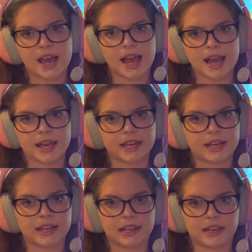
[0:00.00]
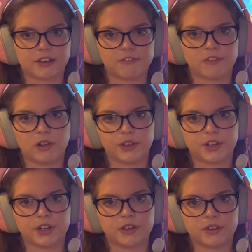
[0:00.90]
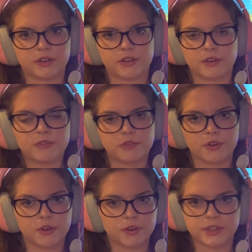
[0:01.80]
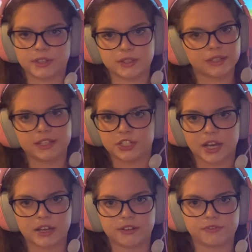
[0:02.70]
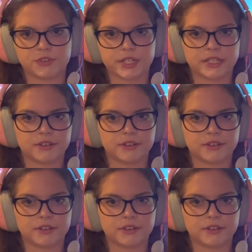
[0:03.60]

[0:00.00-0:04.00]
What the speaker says: I had like a folder for each kind of tree.